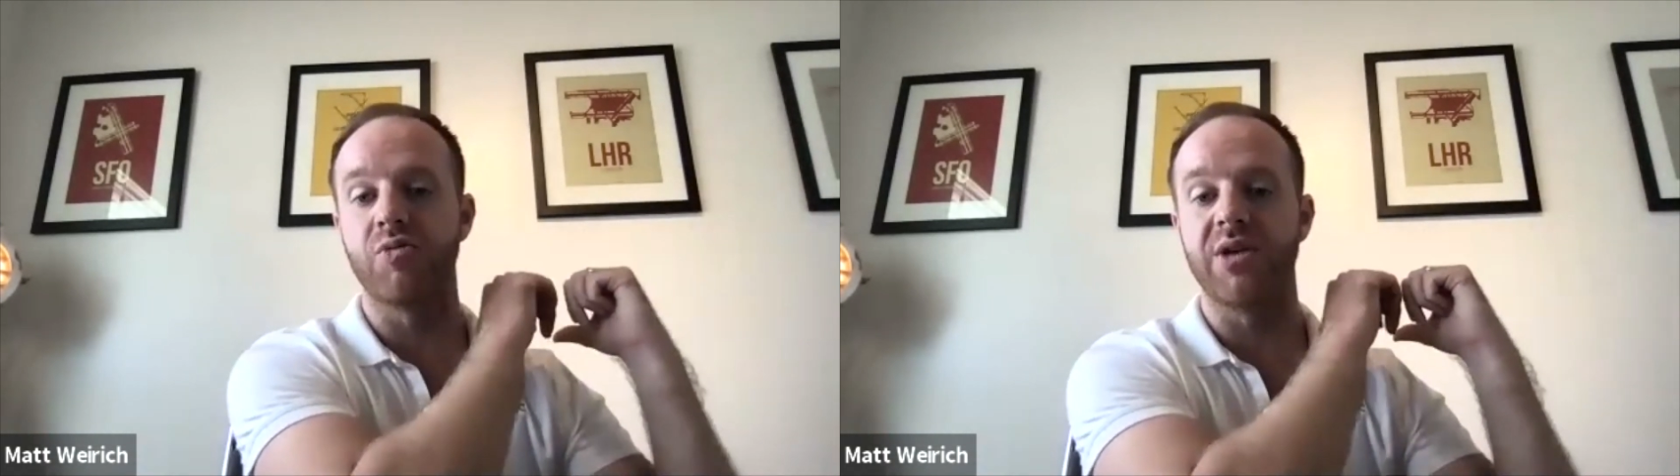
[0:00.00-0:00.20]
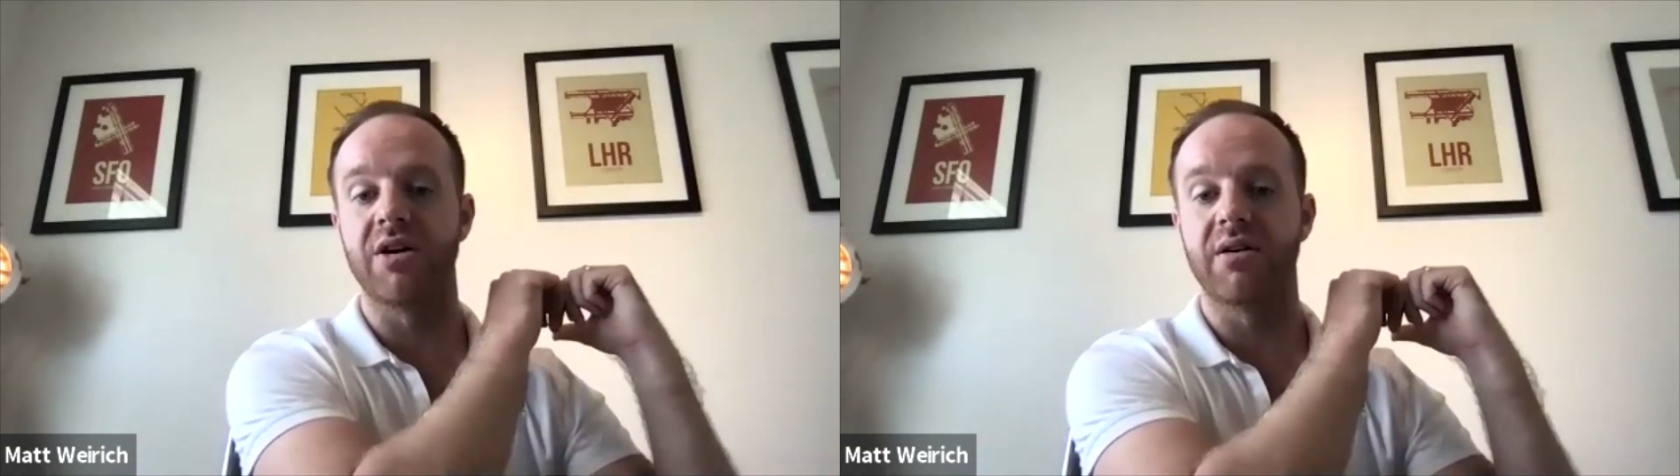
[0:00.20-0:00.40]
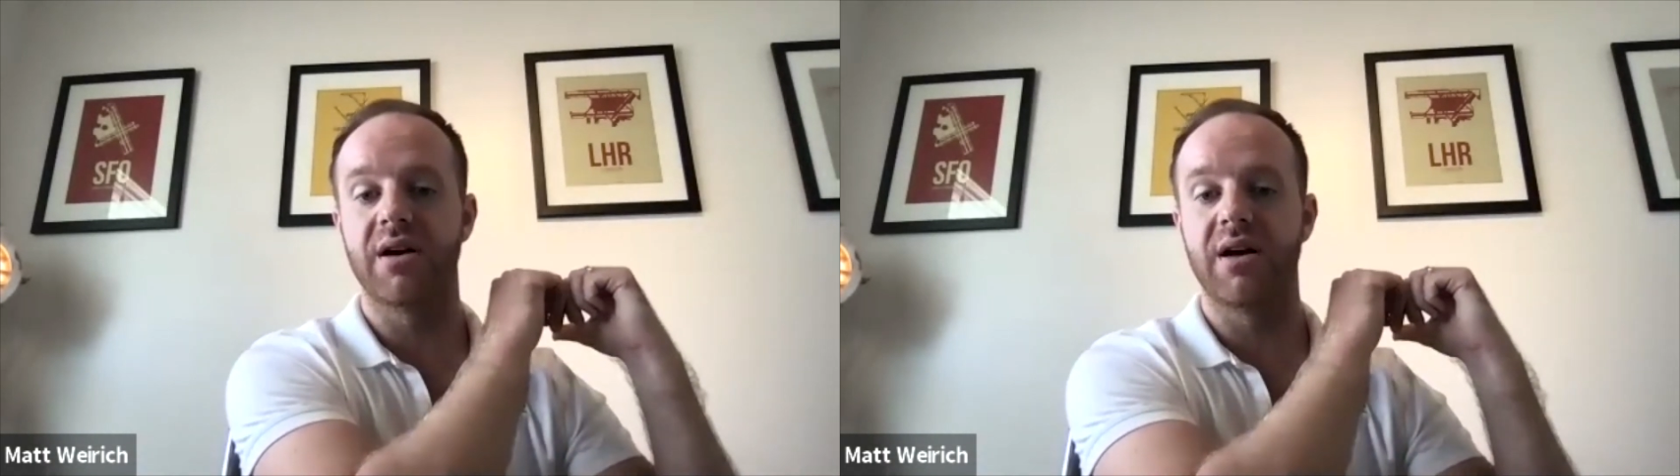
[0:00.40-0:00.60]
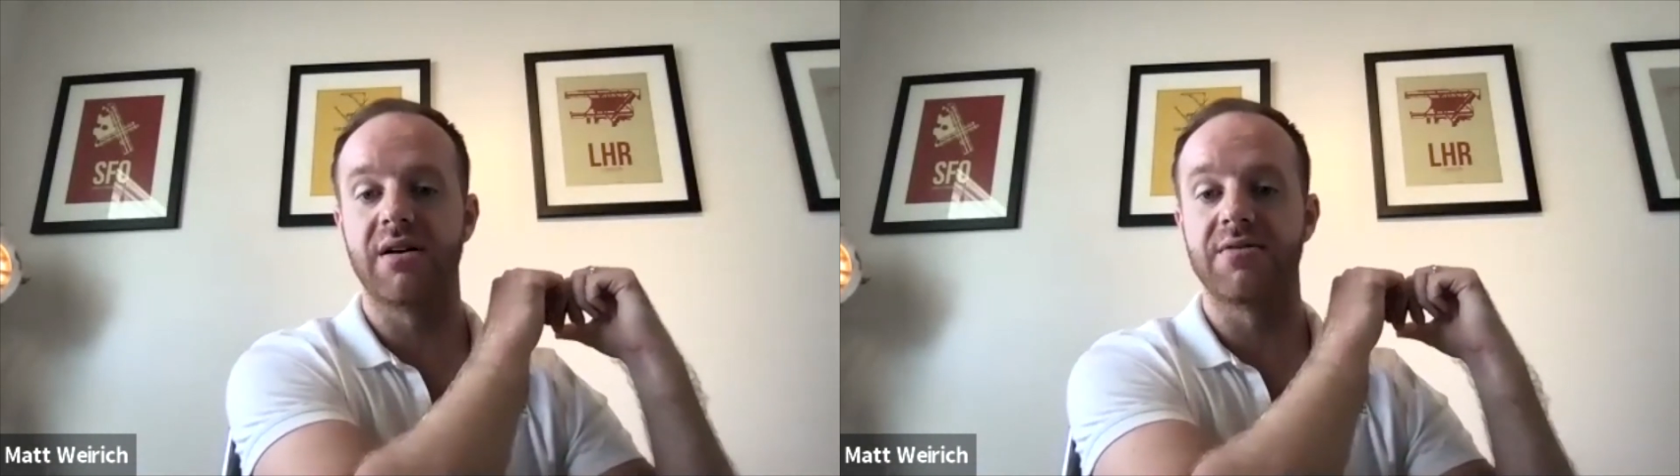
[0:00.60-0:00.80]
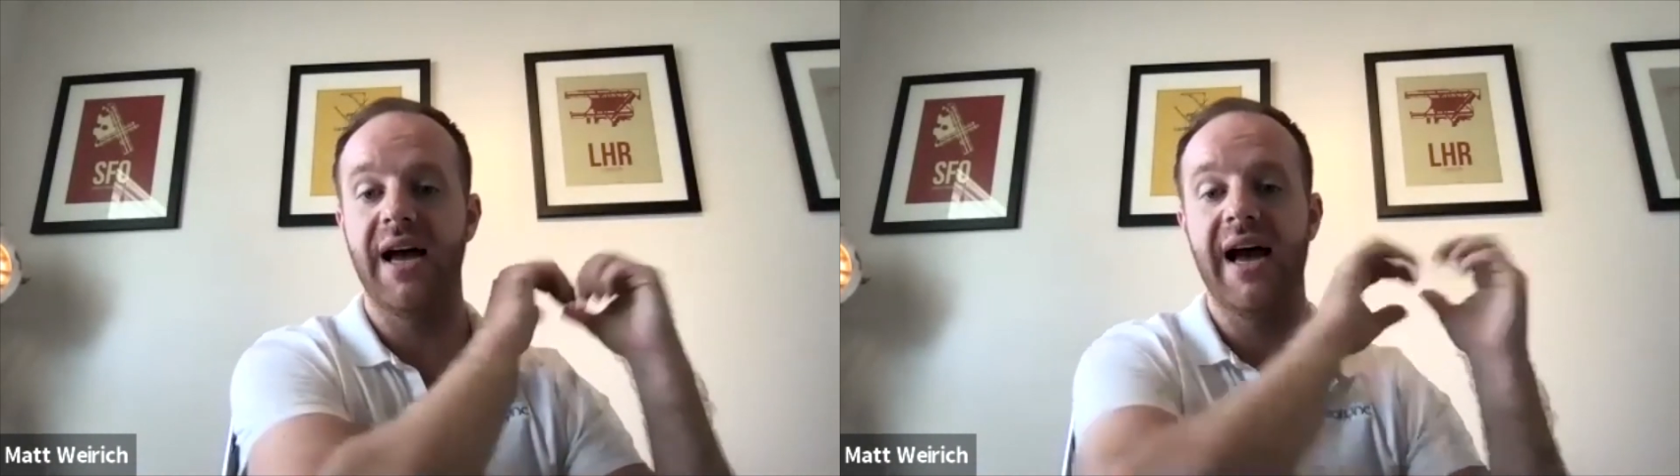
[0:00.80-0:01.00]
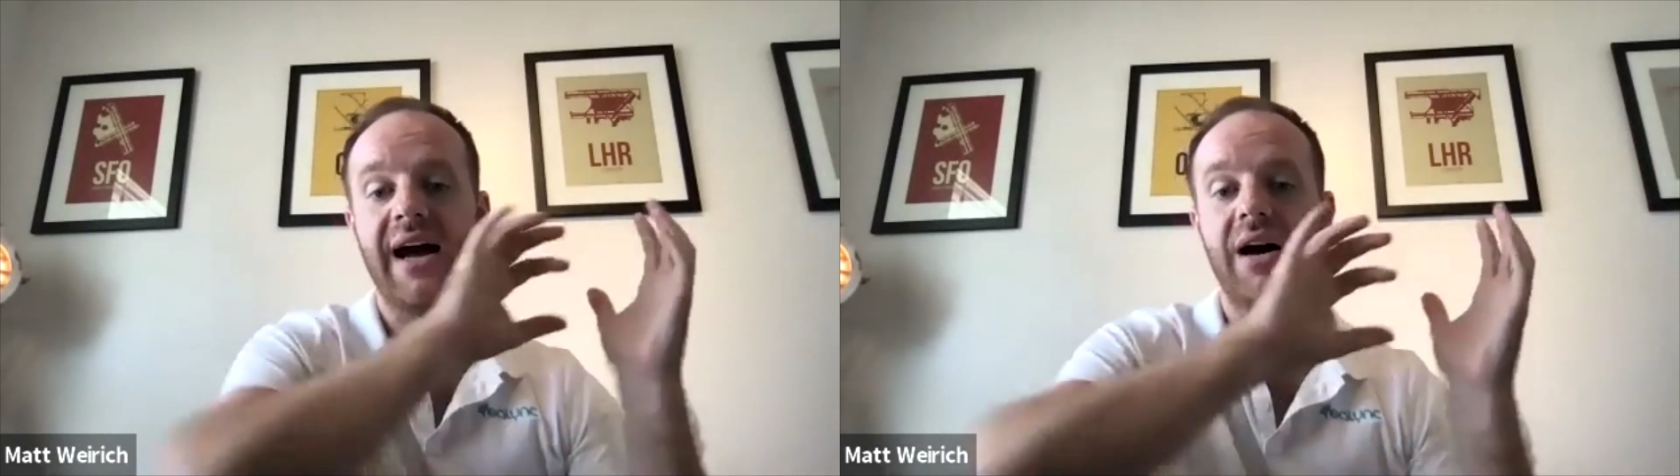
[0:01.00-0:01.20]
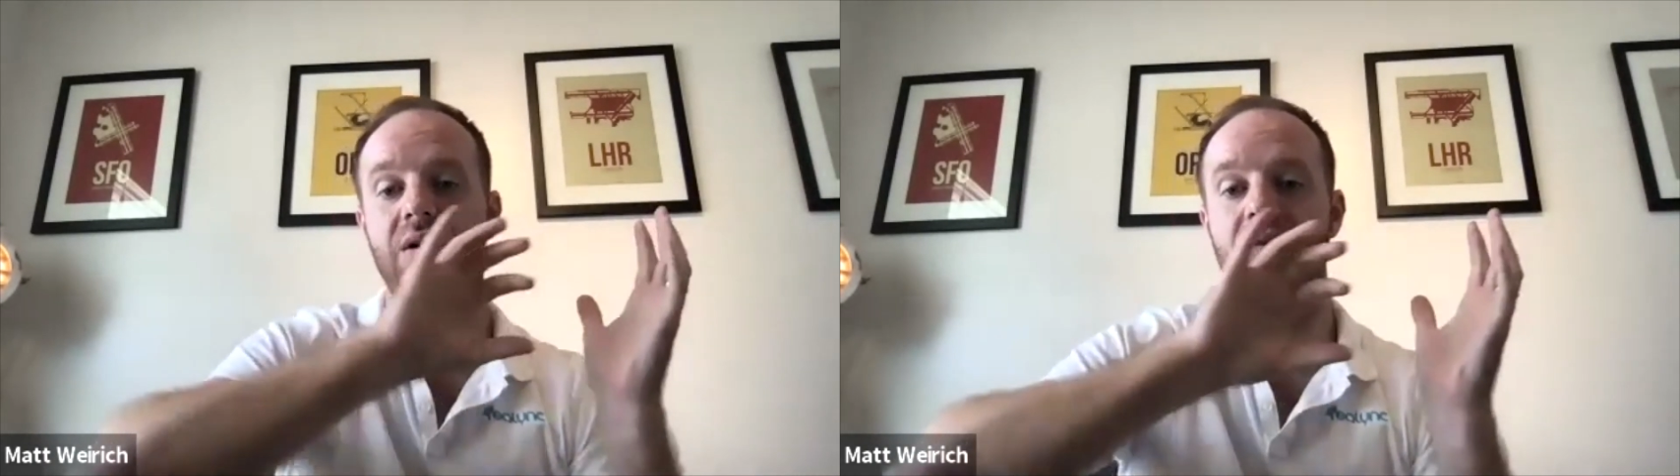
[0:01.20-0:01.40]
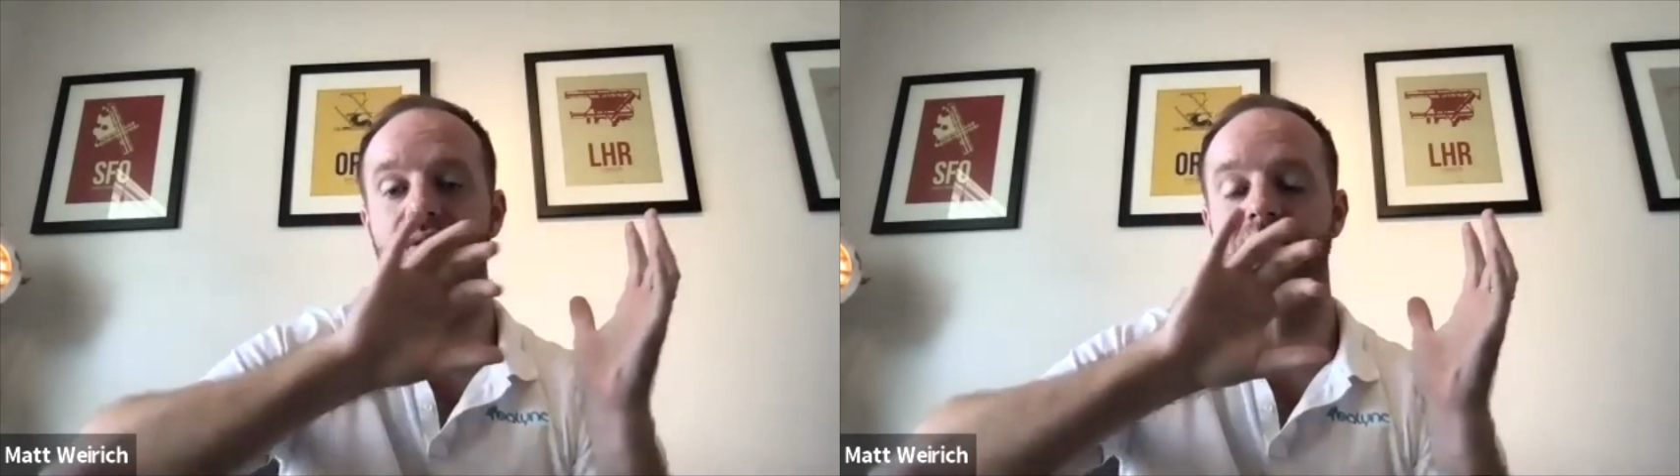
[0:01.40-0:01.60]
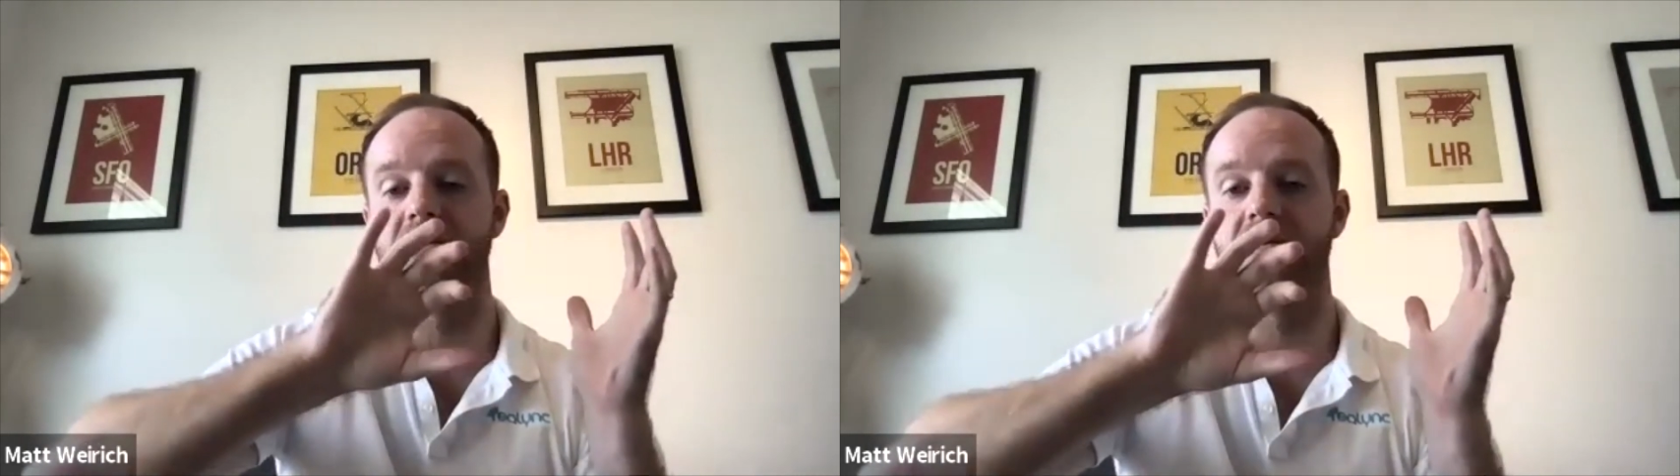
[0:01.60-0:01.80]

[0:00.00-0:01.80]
mirror of how